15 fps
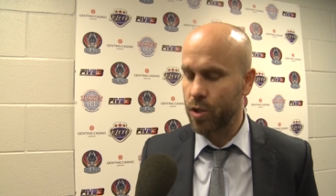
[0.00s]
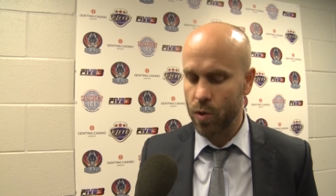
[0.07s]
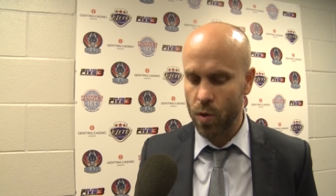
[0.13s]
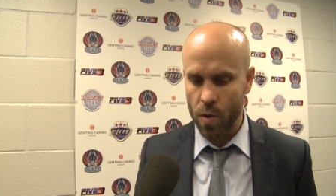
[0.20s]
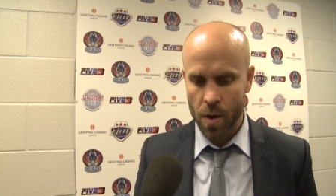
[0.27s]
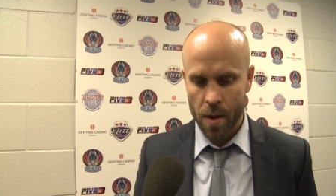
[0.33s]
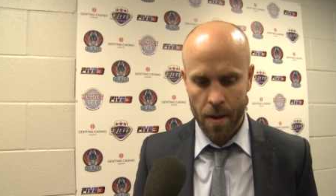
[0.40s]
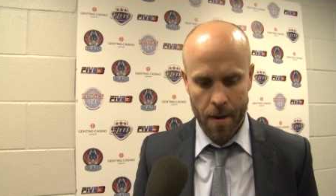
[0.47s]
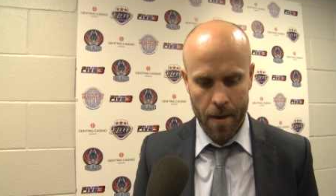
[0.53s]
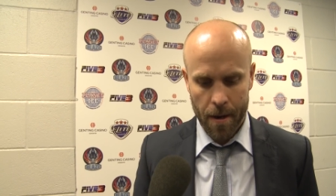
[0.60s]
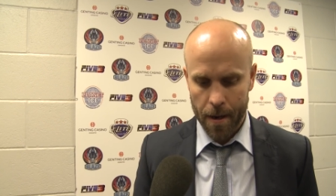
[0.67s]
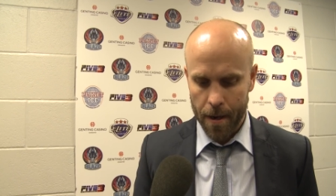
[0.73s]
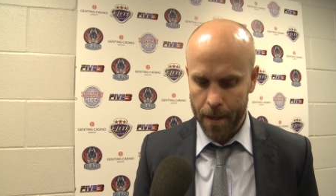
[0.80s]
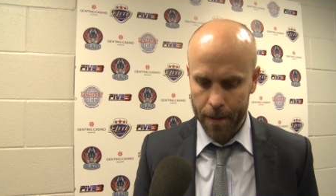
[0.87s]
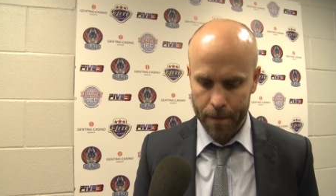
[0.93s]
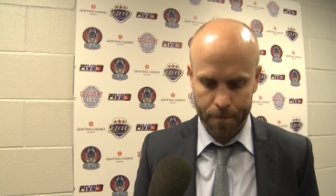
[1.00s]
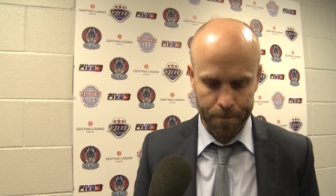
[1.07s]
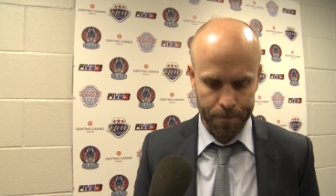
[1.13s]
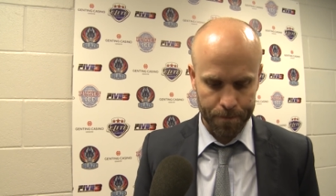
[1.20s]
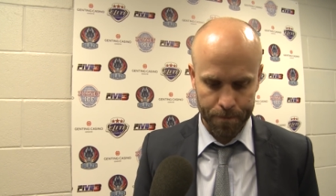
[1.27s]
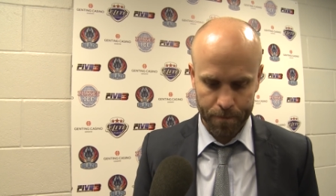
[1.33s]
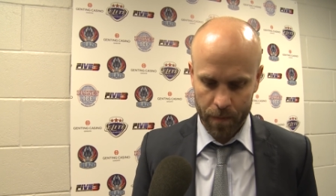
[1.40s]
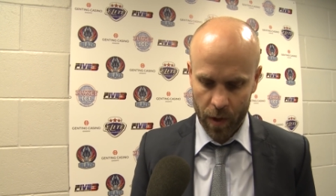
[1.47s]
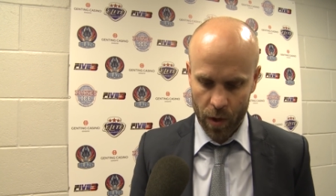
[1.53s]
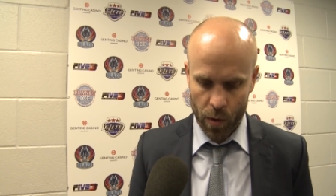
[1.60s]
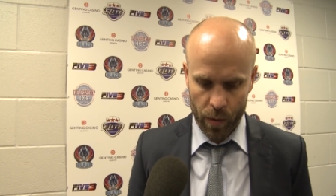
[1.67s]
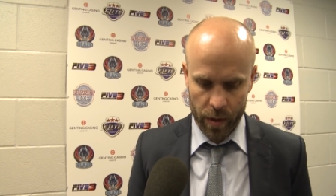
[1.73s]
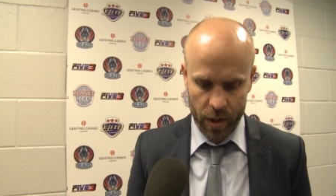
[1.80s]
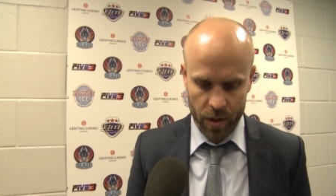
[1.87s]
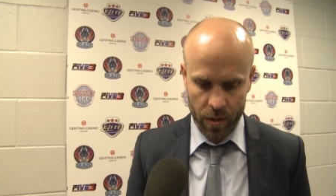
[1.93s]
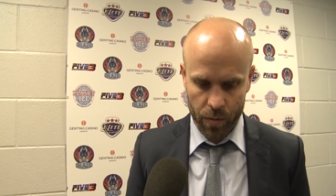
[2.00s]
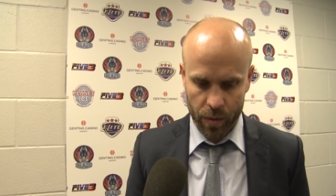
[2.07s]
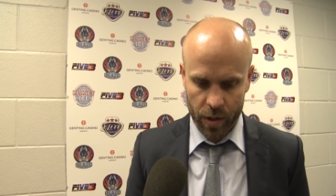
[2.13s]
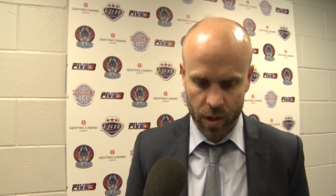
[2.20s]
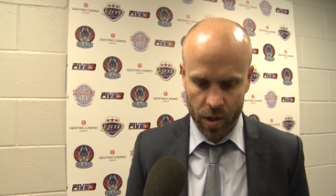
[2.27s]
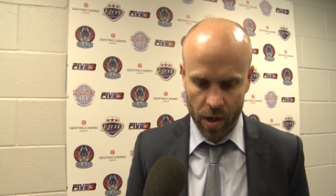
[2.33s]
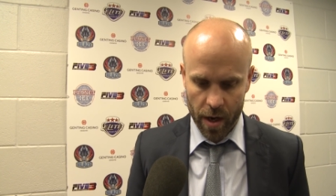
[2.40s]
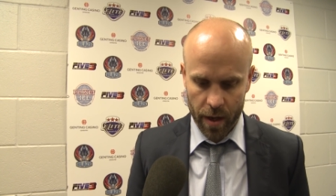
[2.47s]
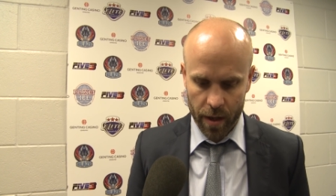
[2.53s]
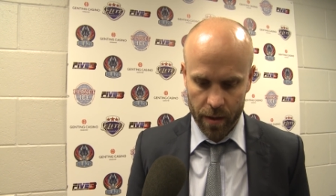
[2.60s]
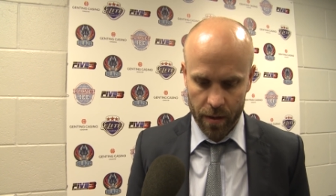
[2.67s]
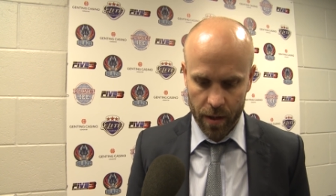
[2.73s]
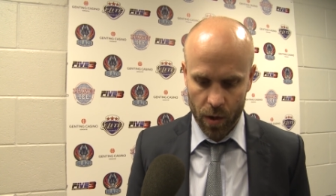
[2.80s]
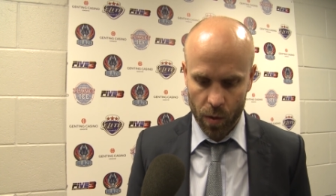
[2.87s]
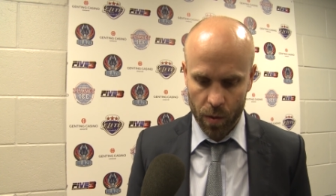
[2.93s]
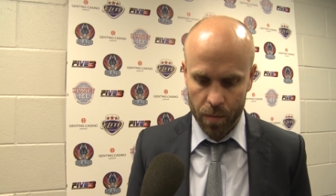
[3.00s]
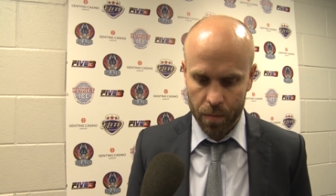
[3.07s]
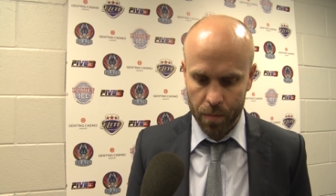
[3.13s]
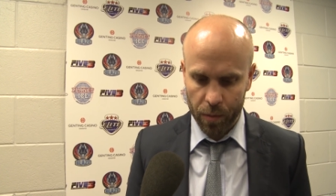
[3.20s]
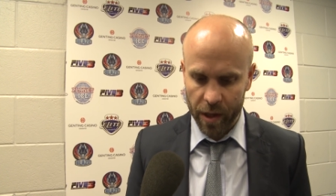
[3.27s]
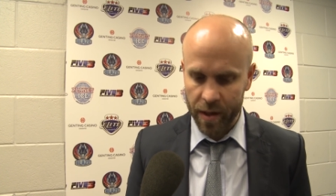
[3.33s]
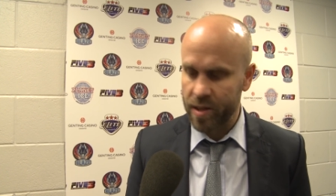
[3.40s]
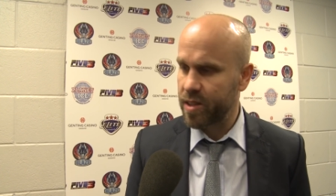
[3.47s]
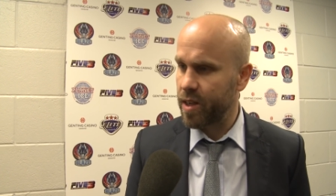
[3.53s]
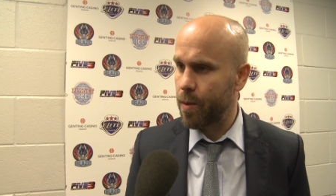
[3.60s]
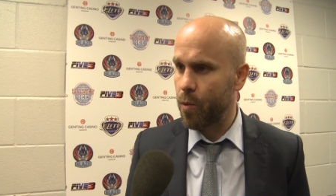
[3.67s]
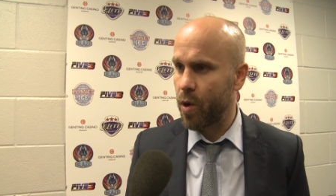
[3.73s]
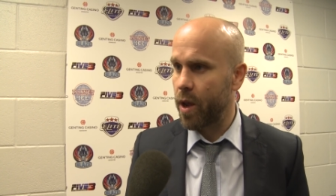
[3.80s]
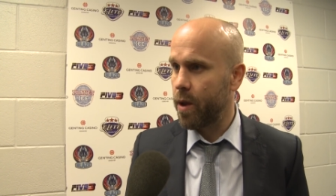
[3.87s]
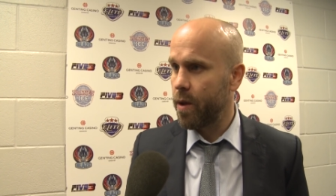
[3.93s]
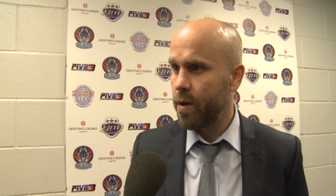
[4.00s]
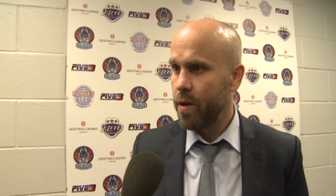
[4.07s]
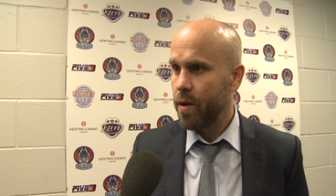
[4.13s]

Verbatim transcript: So um, you know we just we just gotta you know play the same way.